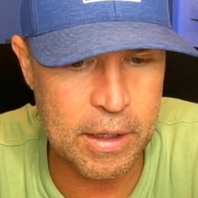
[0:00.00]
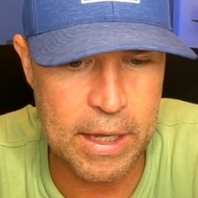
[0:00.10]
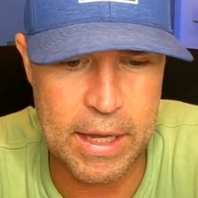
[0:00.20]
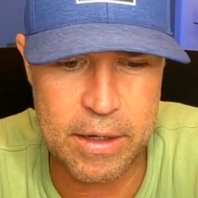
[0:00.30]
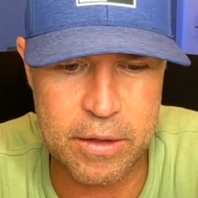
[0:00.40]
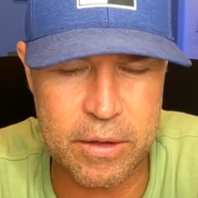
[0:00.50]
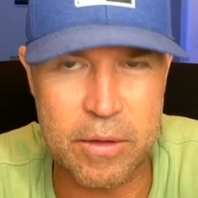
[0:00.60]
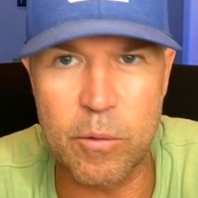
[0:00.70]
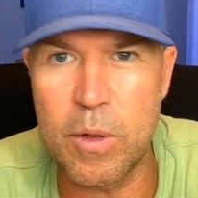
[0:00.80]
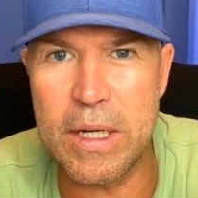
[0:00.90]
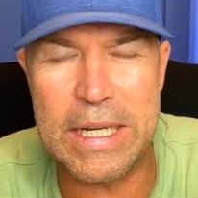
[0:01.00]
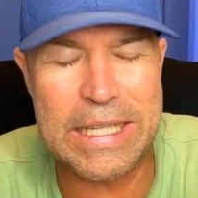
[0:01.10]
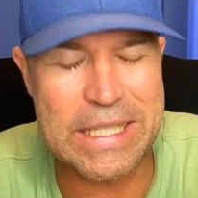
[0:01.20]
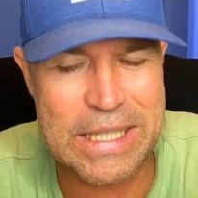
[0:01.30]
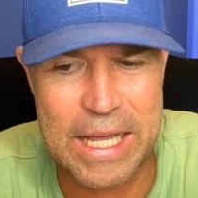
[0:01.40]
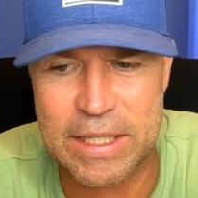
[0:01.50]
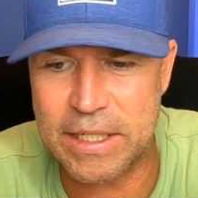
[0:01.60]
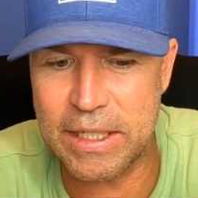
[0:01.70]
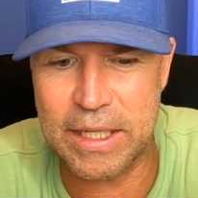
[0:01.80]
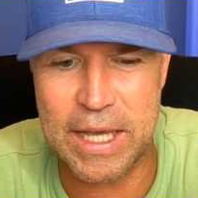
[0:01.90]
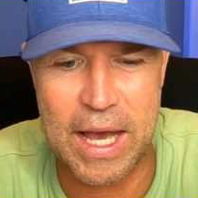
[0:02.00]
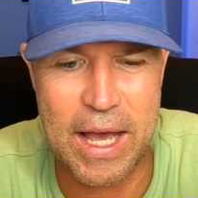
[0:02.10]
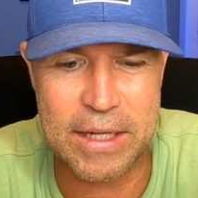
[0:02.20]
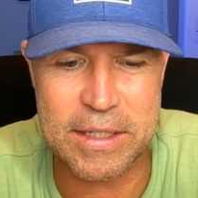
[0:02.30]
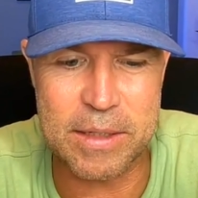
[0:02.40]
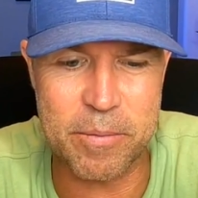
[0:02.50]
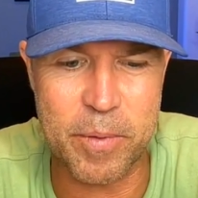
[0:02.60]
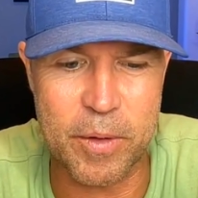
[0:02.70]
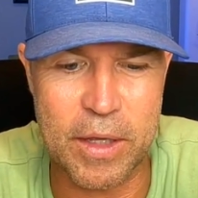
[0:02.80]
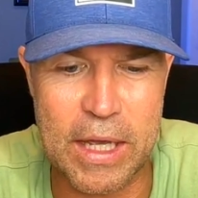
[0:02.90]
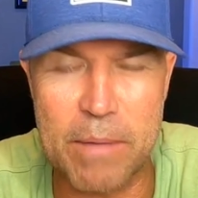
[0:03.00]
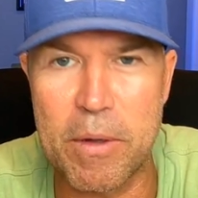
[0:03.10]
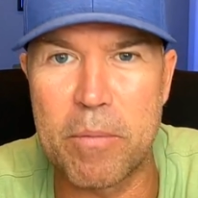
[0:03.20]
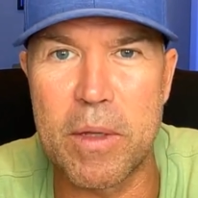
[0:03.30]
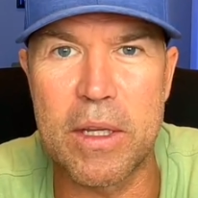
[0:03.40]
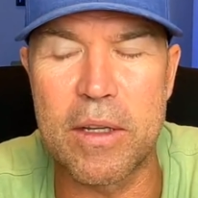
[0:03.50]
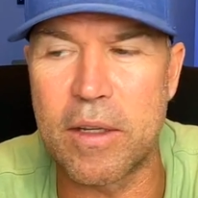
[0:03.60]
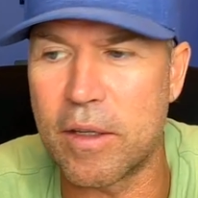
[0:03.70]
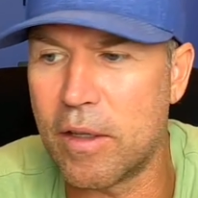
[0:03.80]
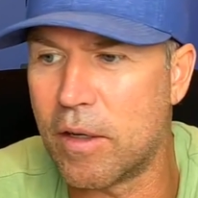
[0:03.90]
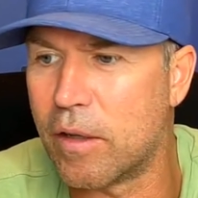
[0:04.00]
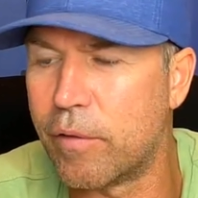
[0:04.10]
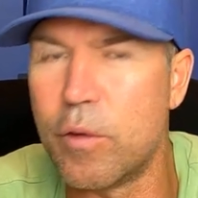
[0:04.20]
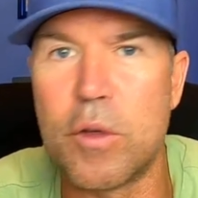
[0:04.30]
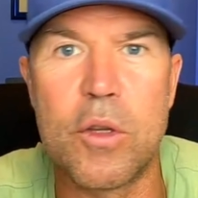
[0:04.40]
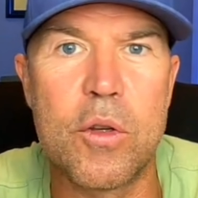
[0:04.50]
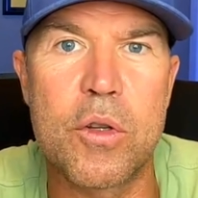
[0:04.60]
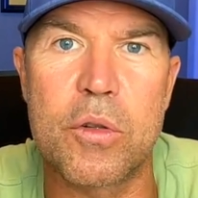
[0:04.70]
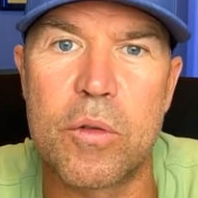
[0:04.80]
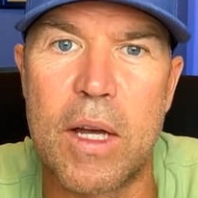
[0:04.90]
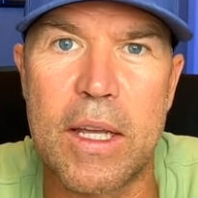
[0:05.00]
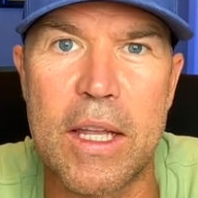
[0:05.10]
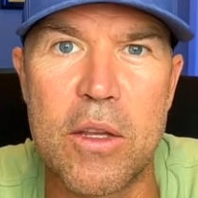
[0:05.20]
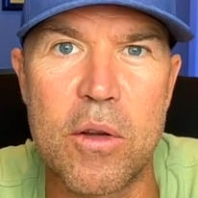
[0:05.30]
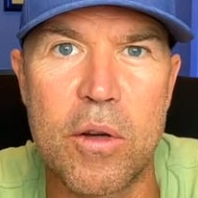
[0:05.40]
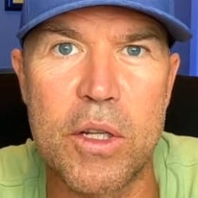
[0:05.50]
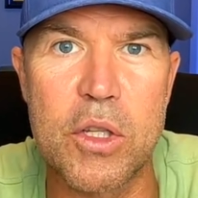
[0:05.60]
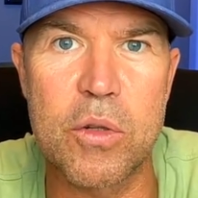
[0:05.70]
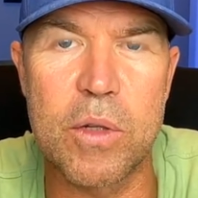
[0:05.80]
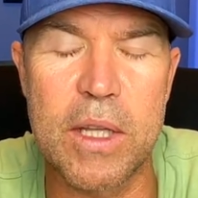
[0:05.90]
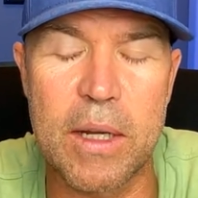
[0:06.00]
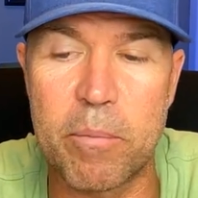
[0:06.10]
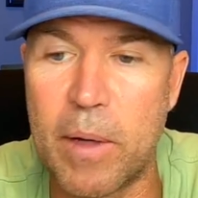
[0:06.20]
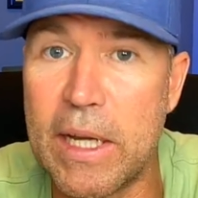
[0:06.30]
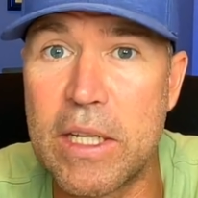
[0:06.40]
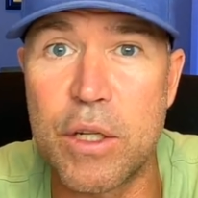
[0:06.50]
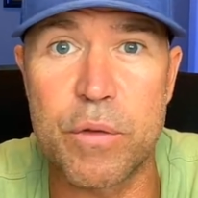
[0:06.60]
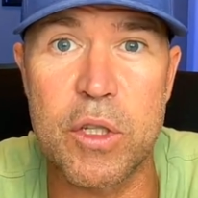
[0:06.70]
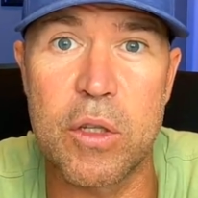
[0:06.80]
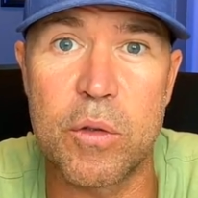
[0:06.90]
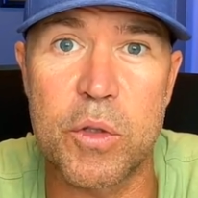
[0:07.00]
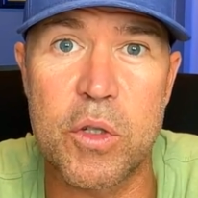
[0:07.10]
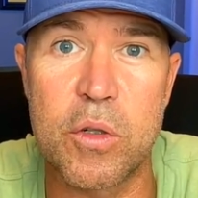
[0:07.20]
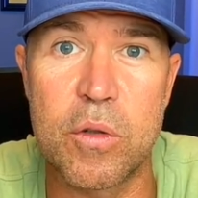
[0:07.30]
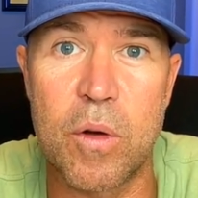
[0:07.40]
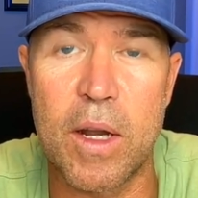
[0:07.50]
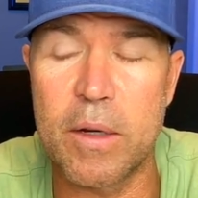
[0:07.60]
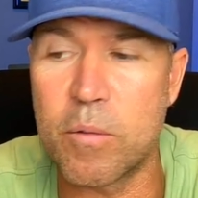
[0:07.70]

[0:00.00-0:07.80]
And what an exciting, high tempo game. I mean, you know, if you're a neutral, how can you not enjoy that? Plenty of skills too, right?